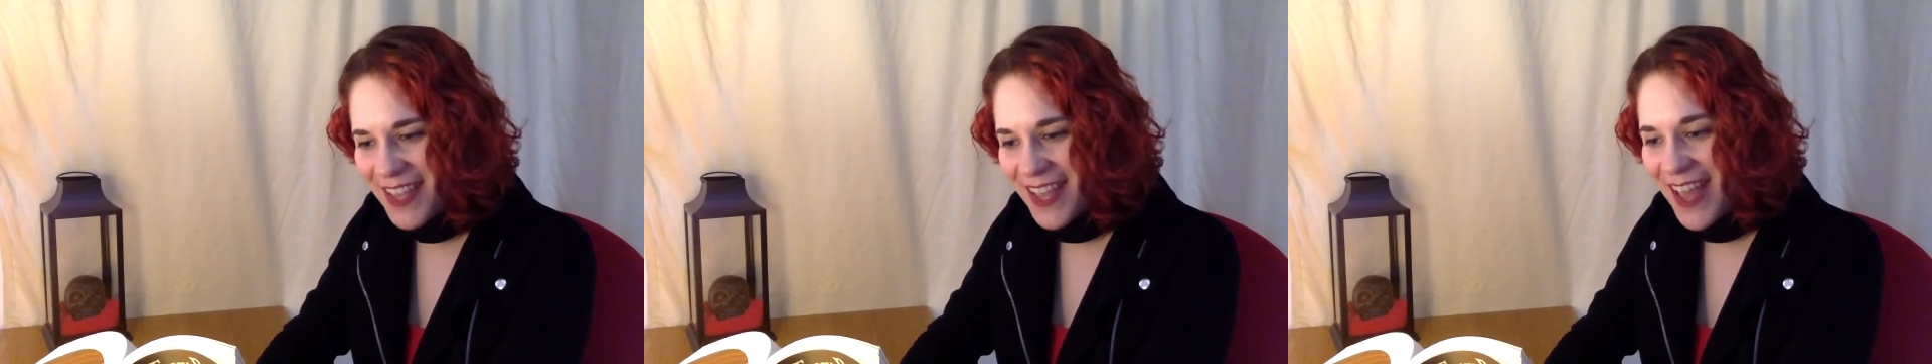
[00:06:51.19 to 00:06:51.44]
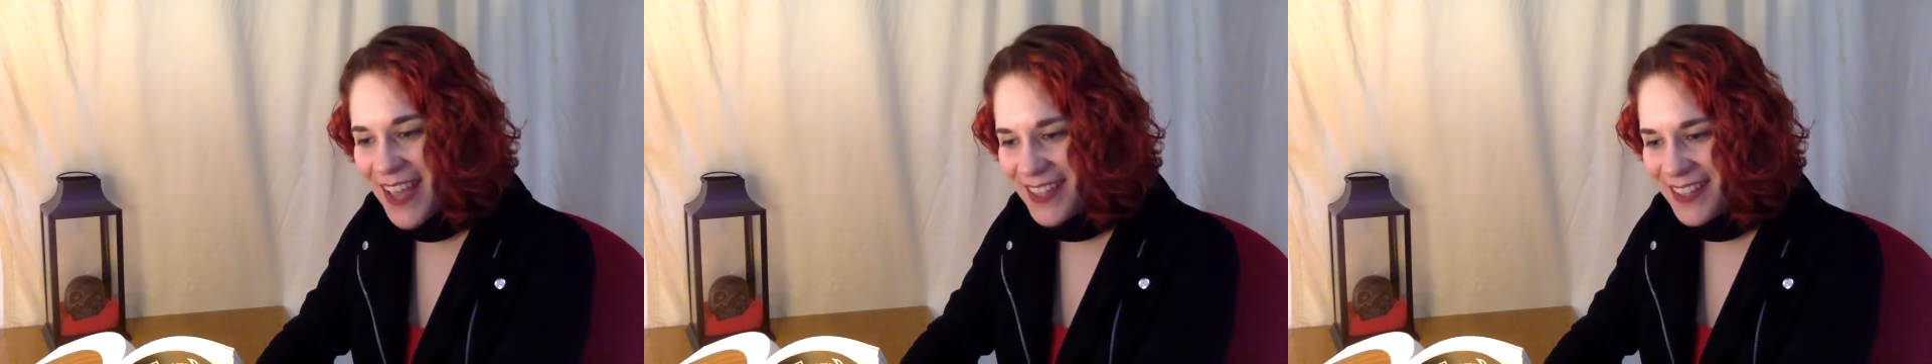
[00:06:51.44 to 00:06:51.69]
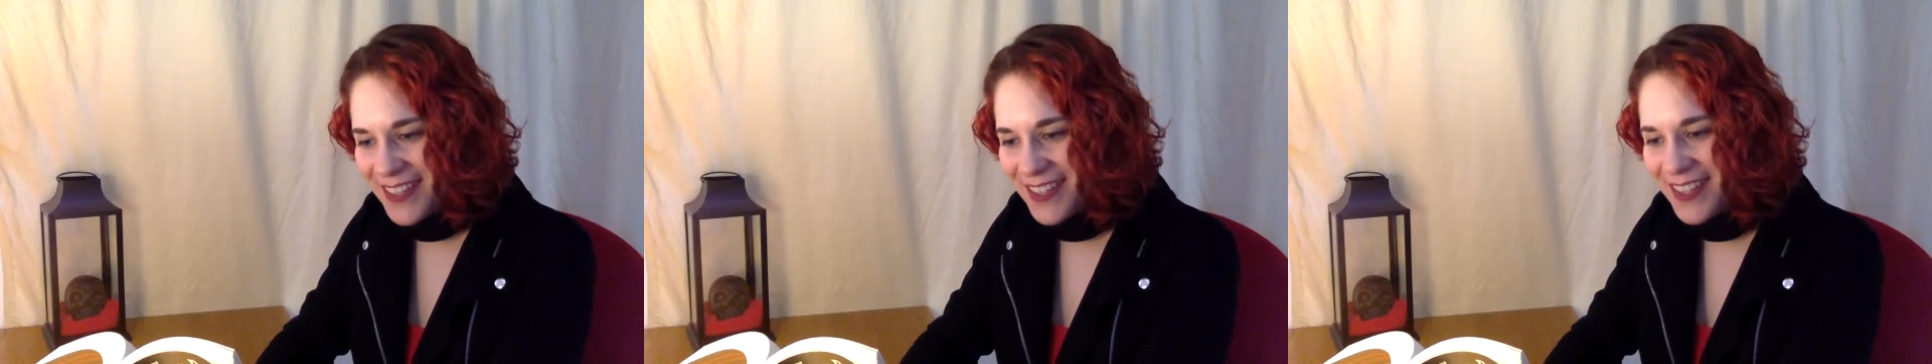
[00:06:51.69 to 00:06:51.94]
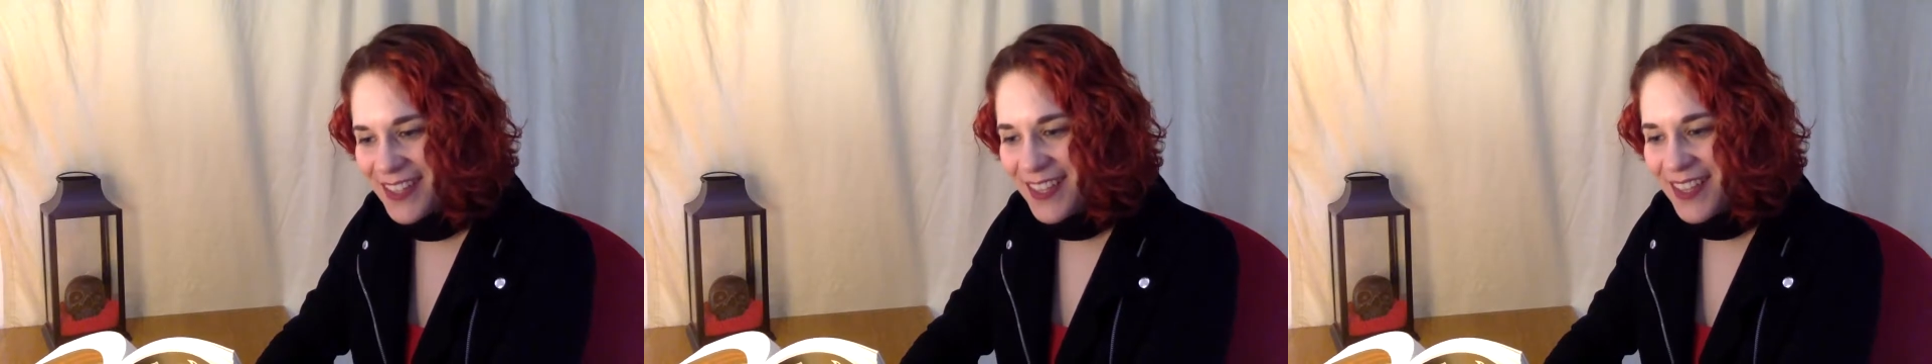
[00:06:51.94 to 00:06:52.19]
added,
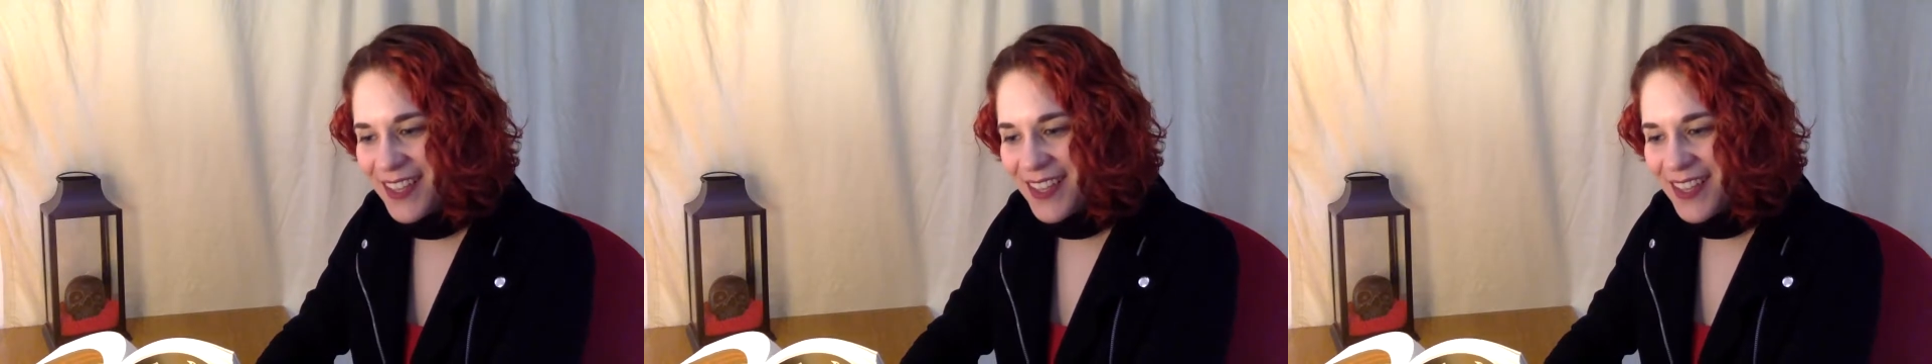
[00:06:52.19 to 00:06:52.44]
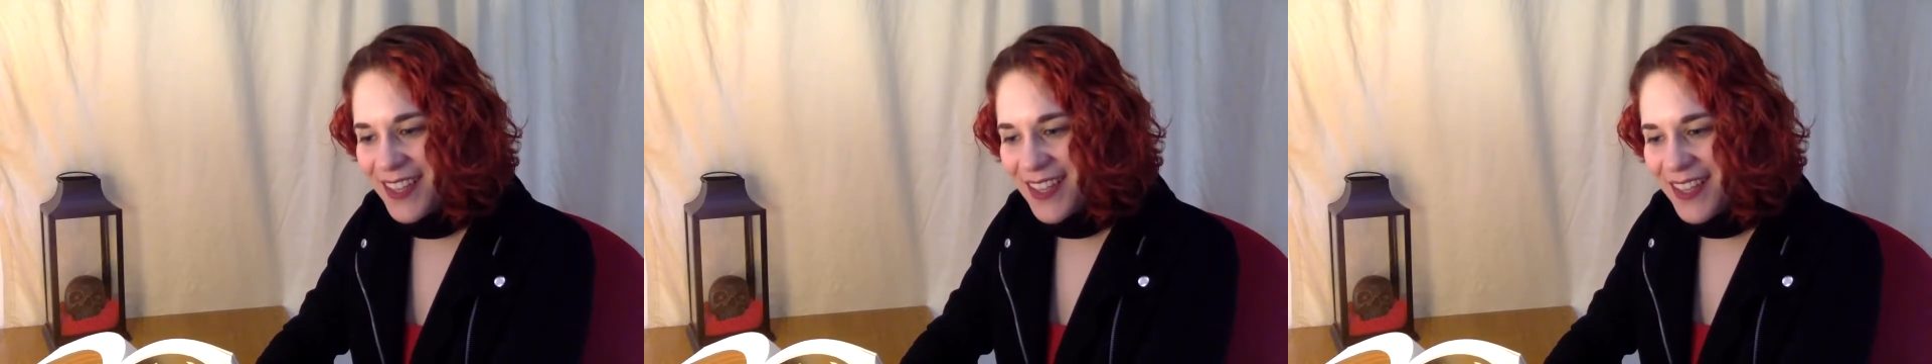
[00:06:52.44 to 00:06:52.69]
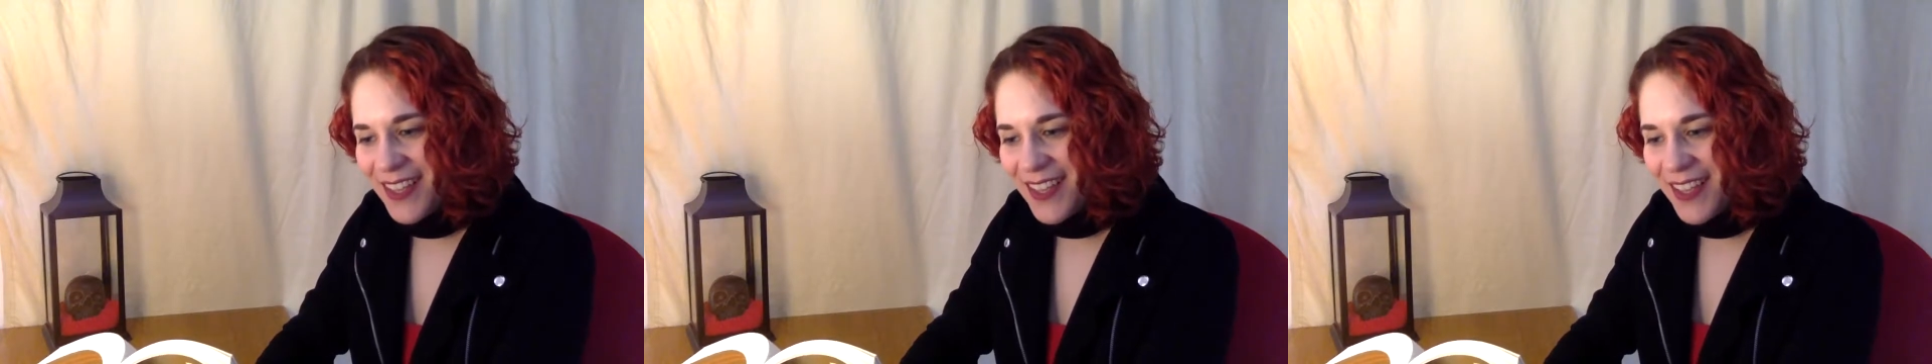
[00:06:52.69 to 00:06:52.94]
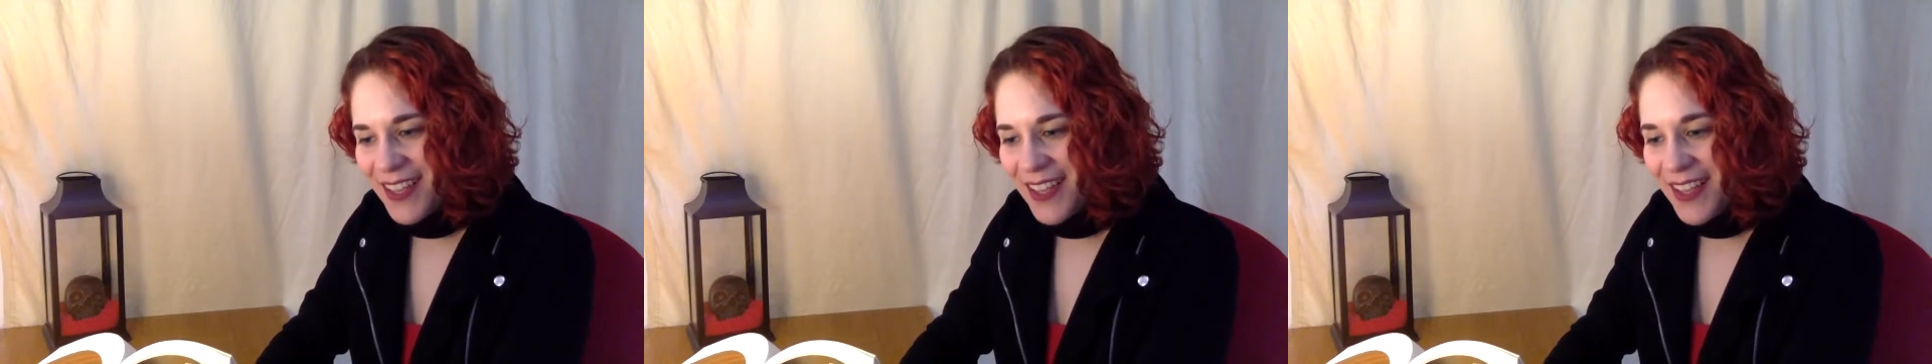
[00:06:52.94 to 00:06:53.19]

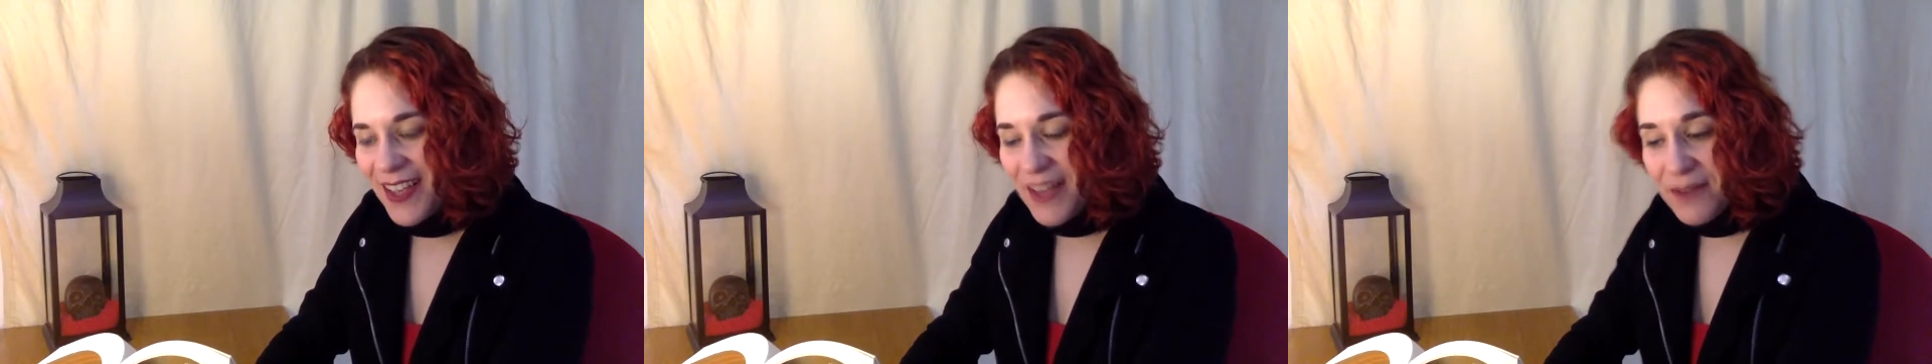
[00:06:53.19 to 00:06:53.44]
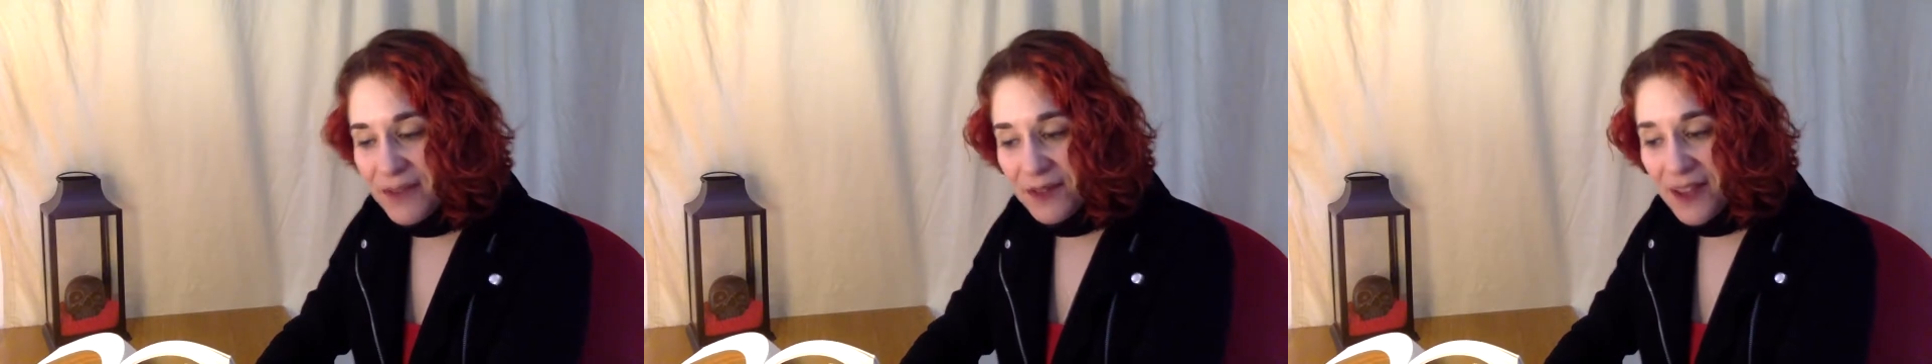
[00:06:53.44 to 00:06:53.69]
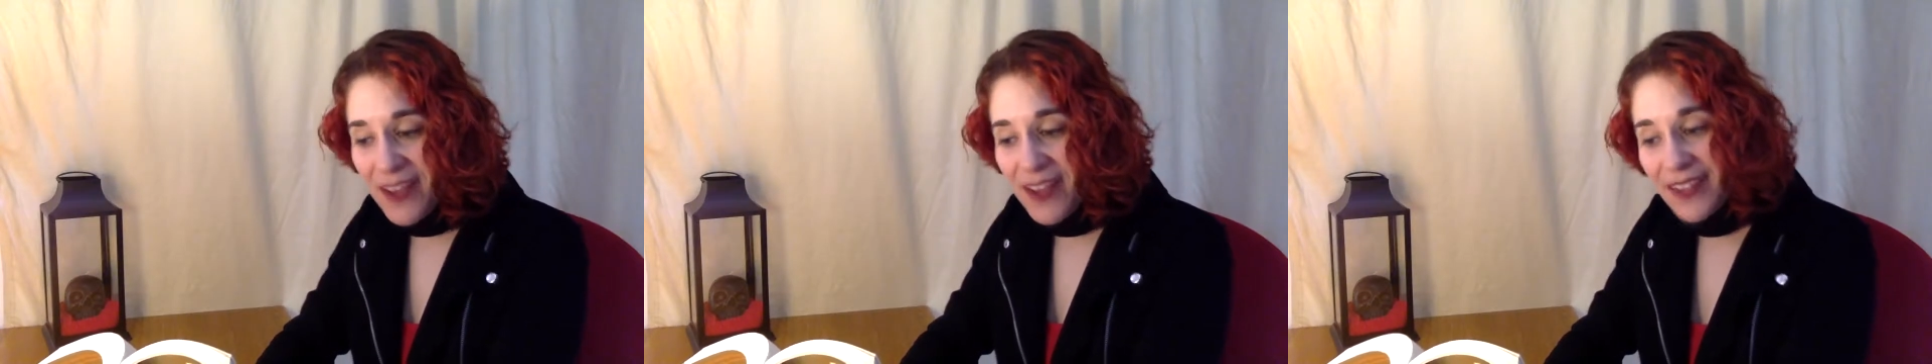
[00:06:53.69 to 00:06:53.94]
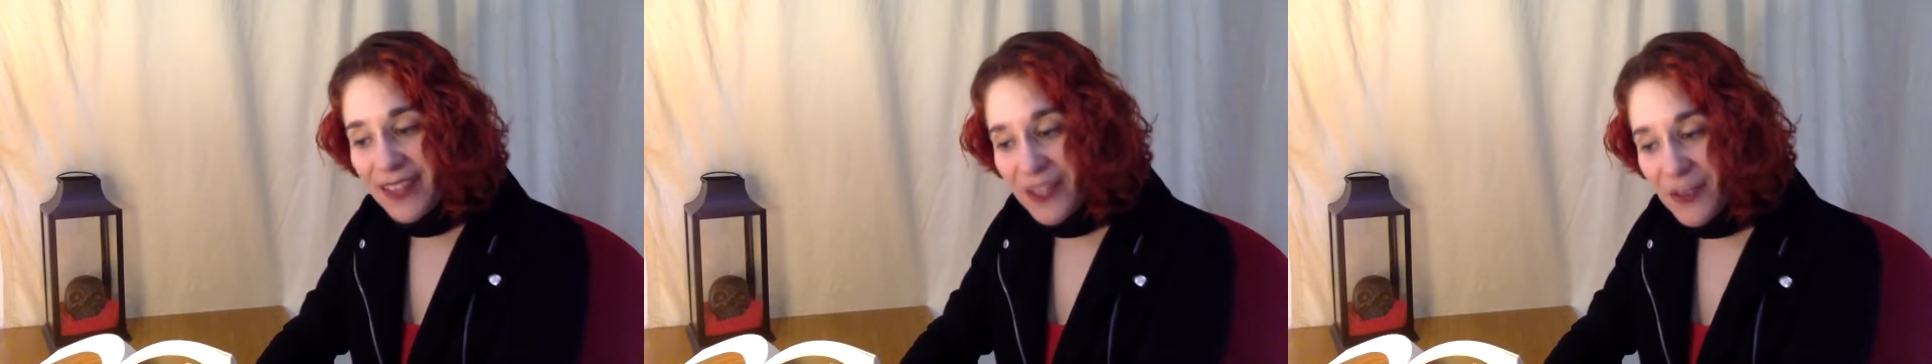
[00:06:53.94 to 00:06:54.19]
"If you like, I'll
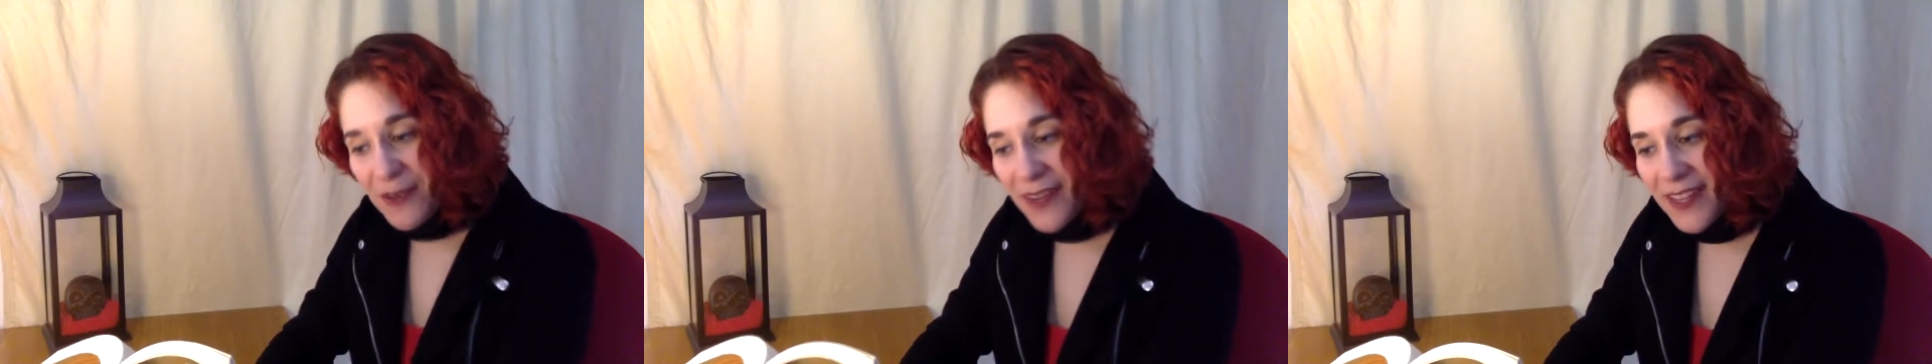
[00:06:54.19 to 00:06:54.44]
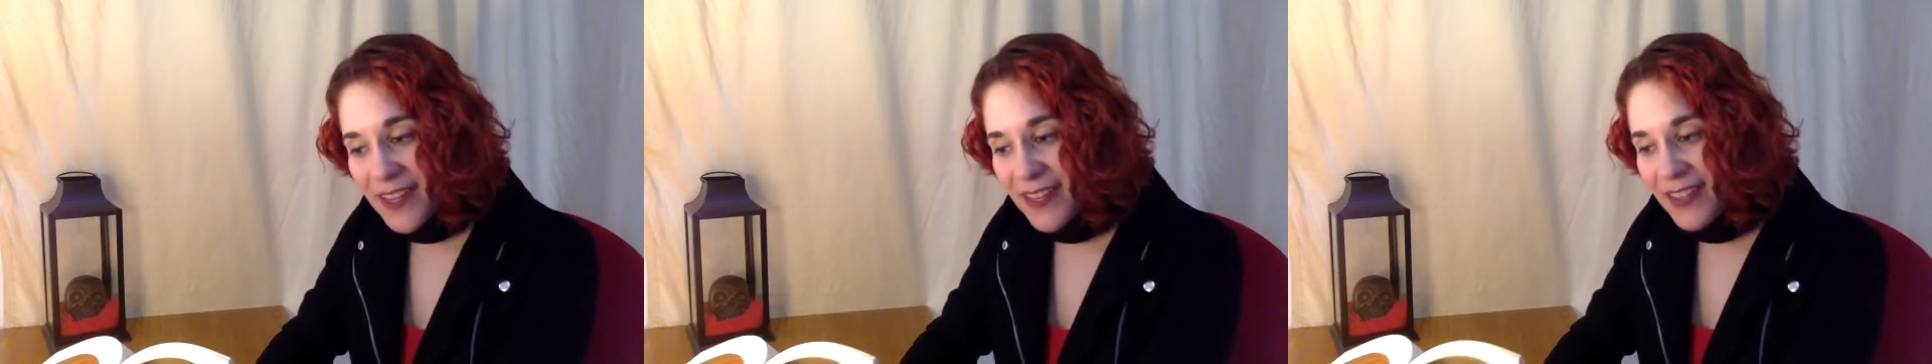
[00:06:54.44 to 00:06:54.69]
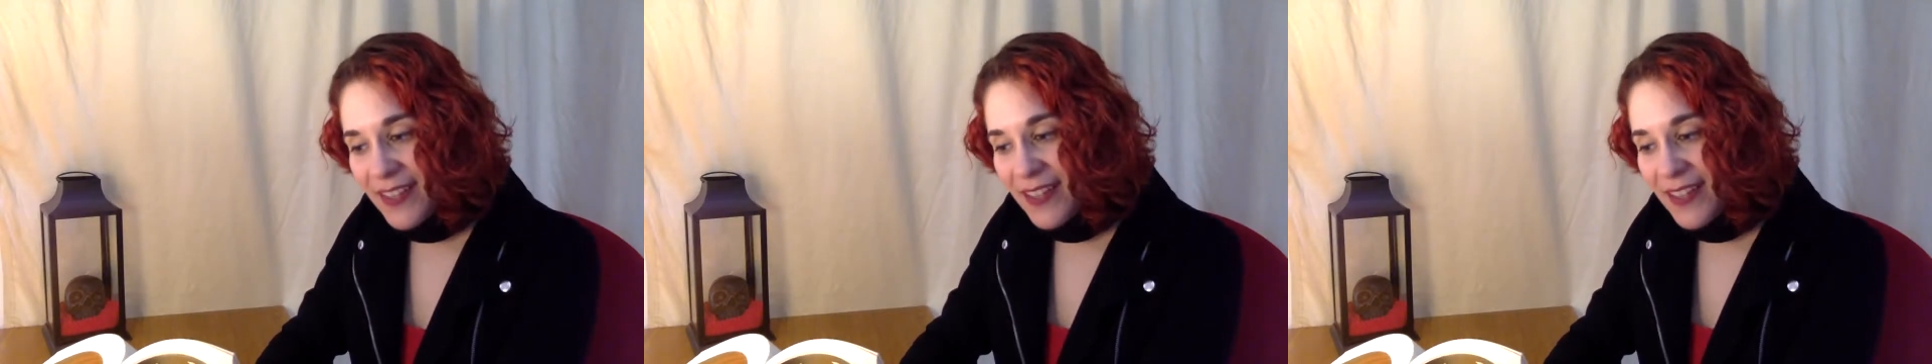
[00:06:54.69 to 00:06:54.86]
let you read it.